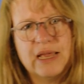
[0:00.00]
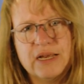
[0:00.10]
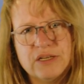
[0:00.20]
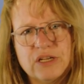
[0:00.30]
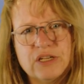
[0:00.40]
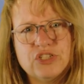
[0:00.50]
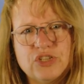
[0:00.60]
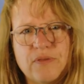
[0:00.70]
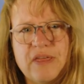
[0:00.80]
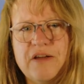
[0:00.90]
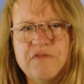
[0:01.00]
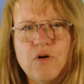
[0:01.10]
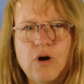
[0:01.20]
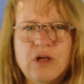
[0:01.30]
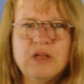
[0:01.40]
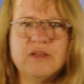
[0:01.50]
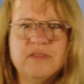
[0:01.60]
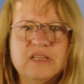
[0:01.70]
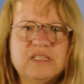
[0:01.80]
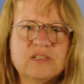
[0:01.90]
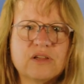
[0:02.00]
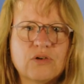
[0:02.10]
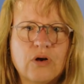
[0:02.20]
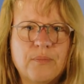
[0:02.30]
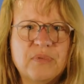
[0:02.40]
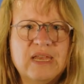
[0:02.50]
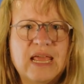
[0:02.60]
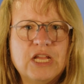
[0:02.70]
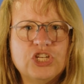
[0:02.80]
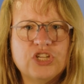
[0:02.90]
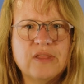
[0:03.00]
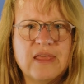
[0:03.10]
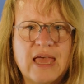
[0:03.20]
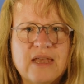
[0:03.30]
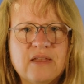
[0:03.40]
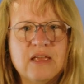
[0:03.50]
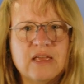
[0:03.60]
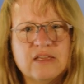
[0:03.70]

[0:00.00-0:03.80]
And so therefore this combination then